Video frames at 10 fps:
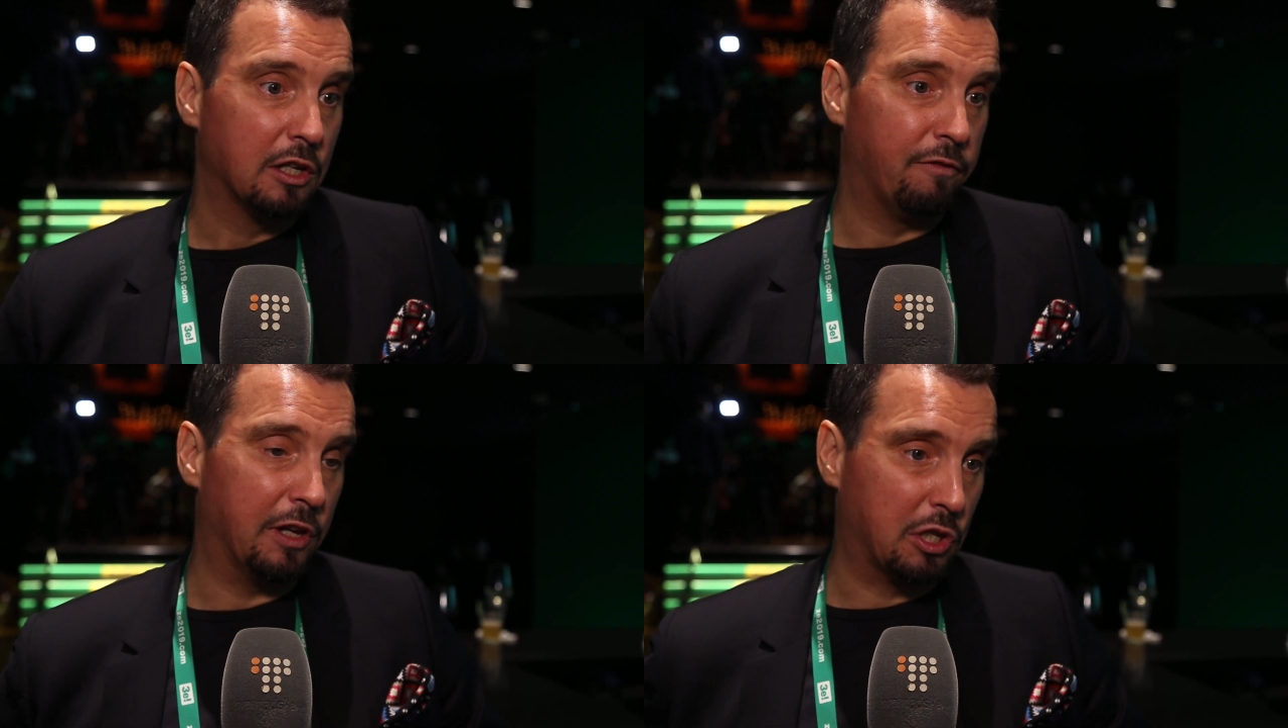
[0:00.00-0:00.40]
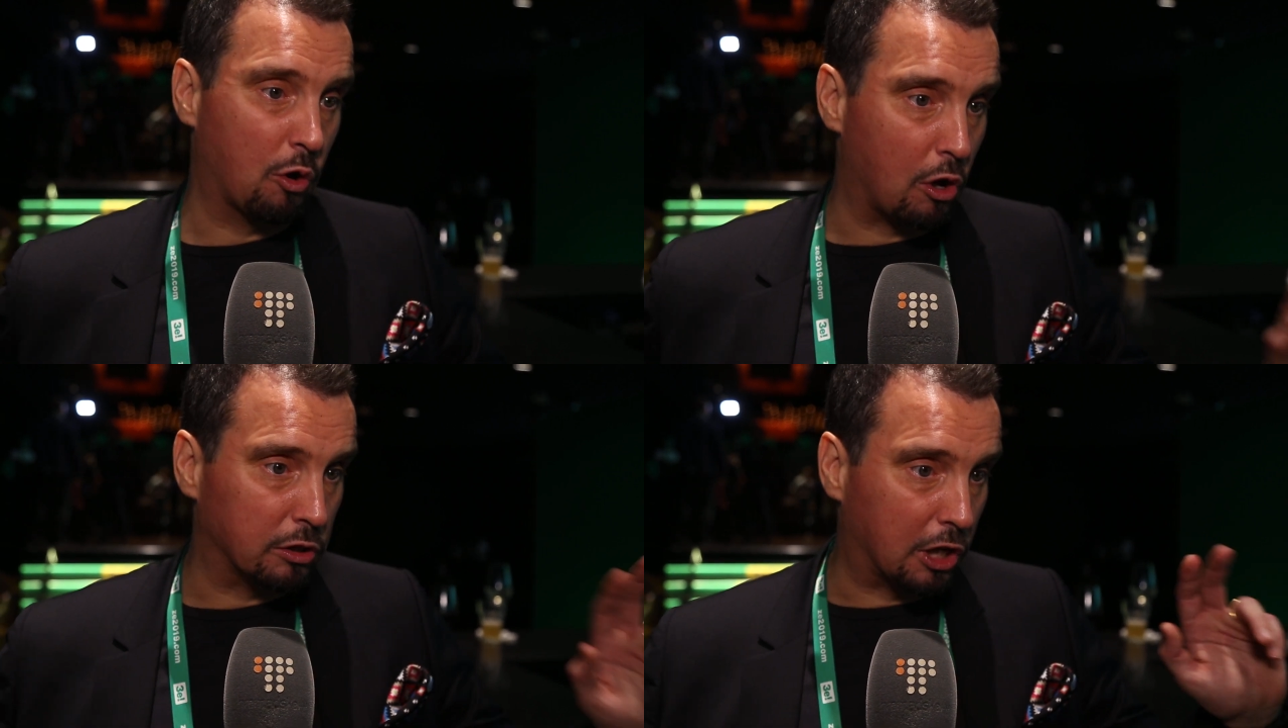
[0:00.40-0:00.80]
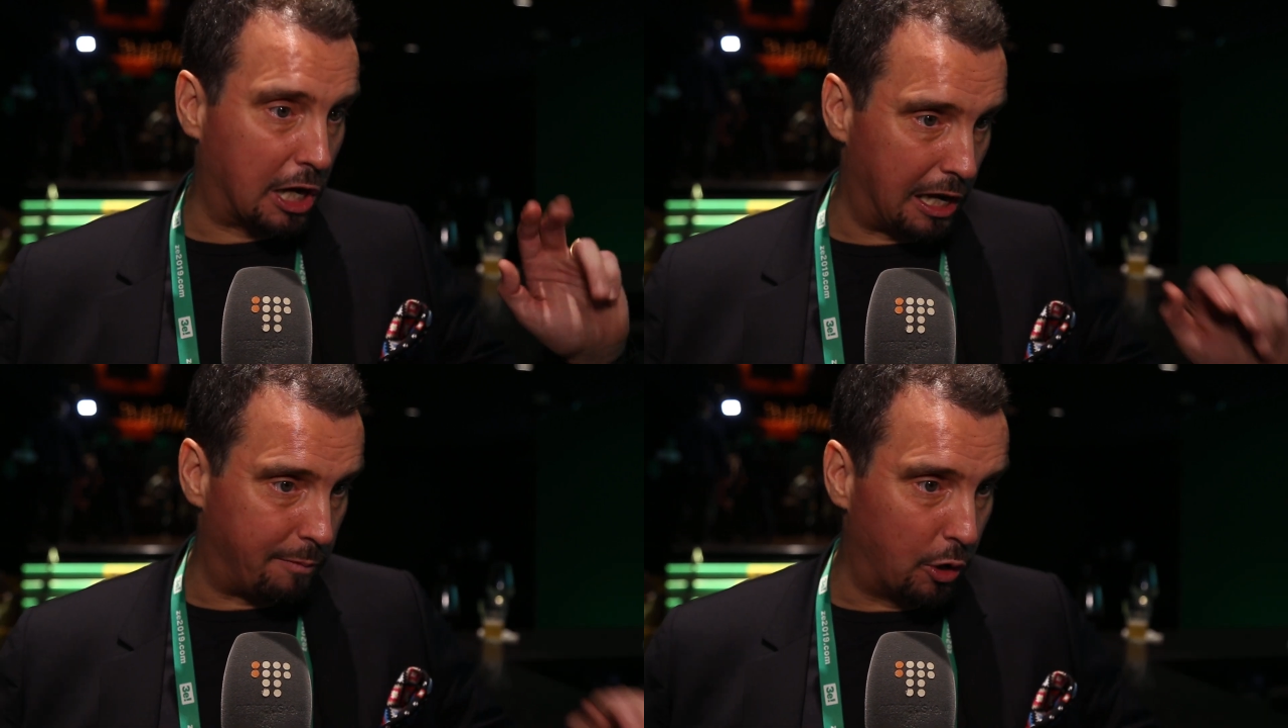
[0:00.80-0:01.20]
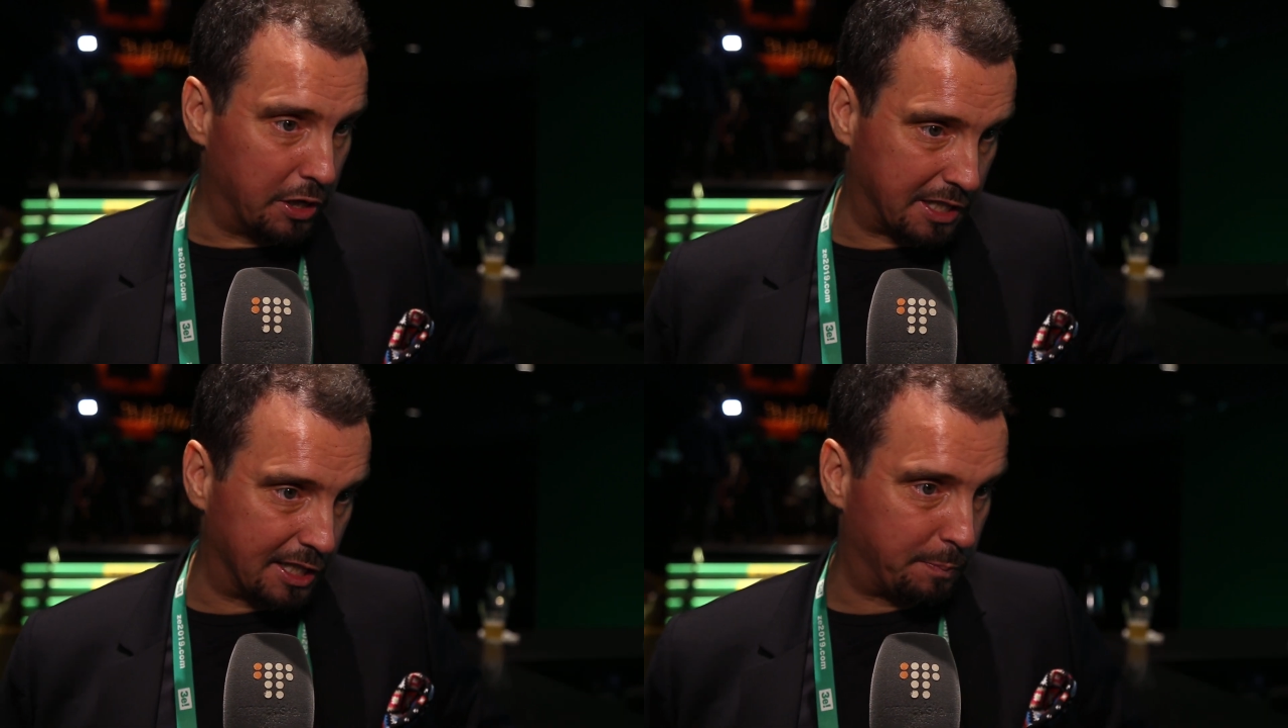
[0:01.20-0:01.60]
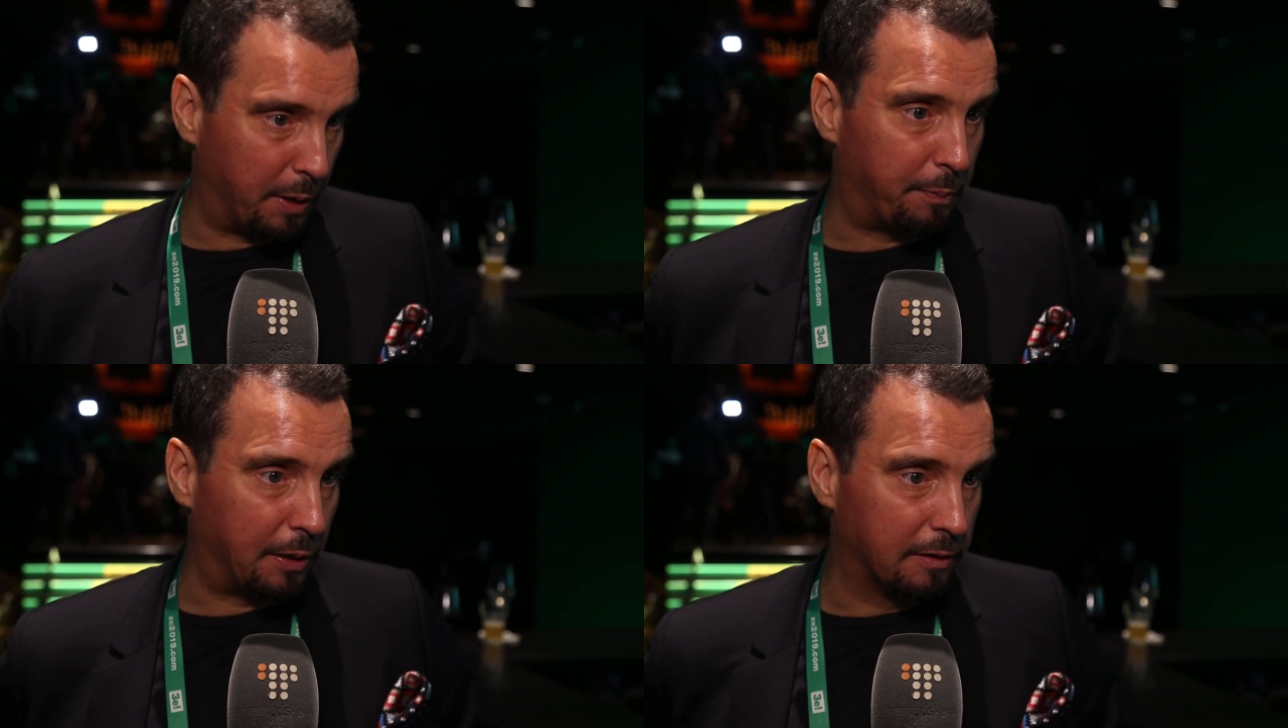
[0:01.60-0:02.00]
the so-called Kolomoisky's
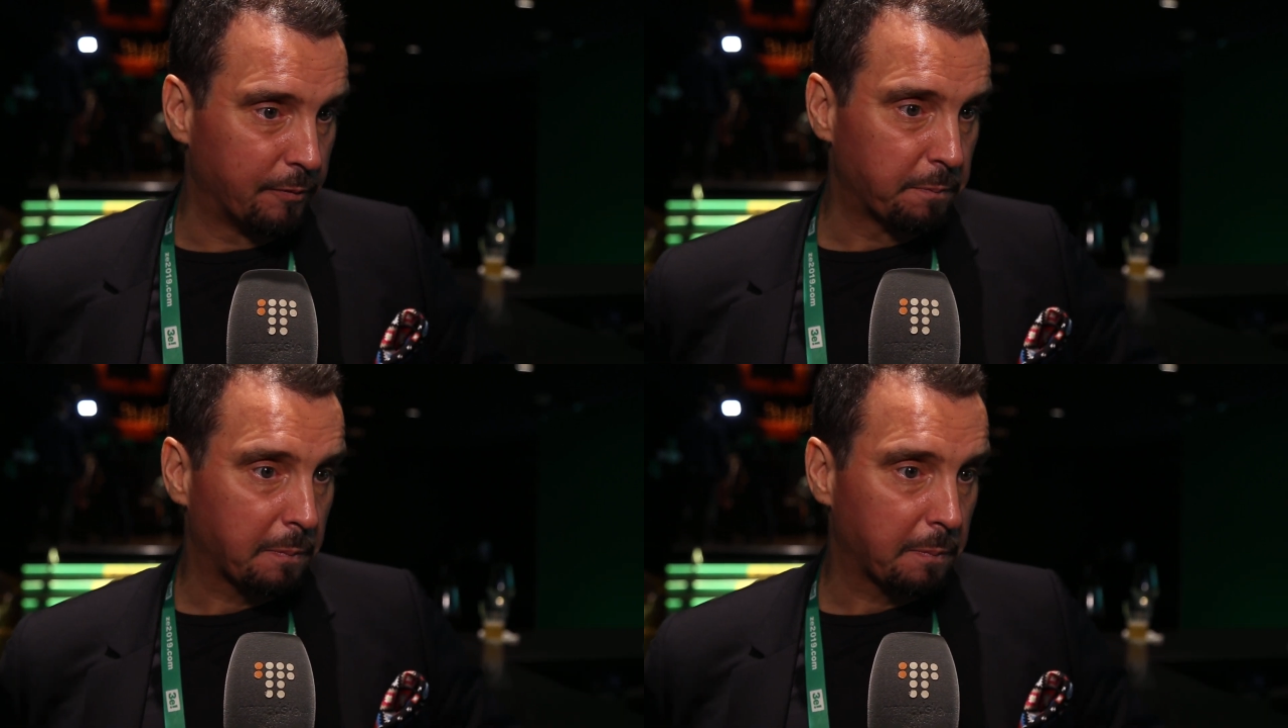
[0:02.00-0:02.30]
people